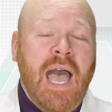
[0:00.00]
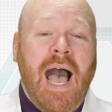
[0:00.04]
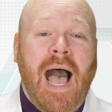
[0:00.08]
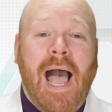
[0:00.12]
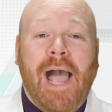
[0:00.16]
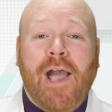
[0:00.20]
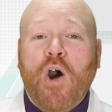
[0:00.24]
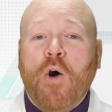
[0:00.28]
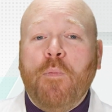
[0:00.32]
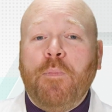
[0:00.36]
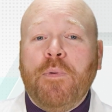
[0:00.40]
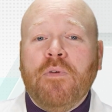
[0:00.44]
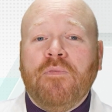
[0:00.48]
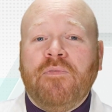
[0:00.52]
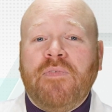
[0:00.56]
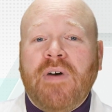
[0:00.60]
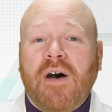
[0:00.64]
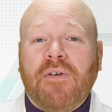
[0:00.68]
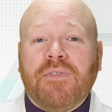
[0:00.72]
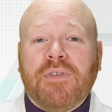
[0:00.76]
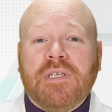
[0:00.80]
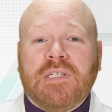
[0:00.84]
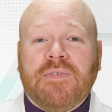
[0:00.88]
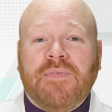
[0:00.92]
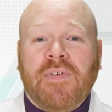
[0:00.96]
I hope you
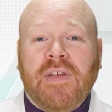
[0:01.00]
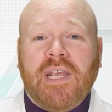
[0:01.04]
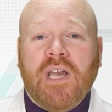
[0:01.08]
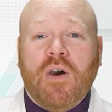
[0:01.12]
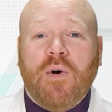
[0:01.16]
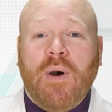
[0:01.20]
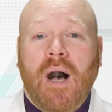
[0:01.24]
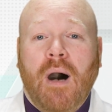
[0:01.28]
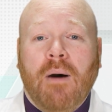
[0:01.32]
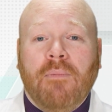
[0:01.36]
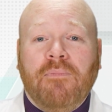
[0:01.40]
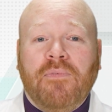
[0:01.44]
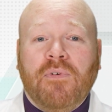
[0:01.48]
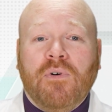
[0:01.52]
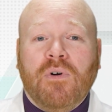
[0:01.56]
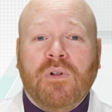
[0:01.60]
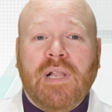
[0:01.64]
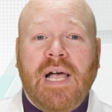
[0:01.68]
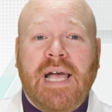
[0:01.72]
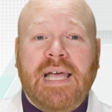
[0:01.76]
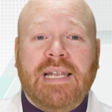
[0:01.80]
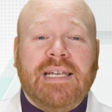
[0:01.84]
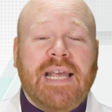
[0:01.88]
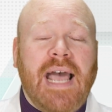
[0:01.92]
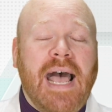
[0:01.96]
found this video helpful,
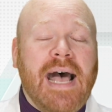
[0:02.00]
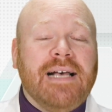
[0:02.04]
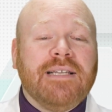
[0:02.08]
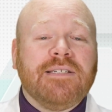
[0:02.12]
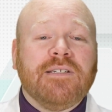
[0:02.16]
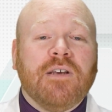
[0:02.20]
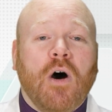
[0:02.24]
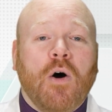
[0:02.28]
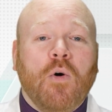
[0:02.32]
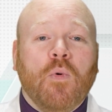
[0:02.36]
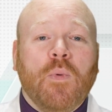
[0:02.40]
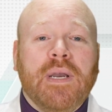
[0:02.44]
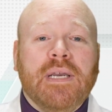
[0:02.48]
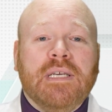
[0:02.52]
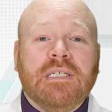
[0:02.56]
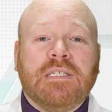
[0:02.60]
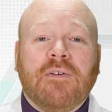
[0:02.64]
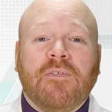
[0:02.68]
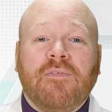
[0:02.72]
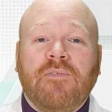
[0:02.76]
and as always,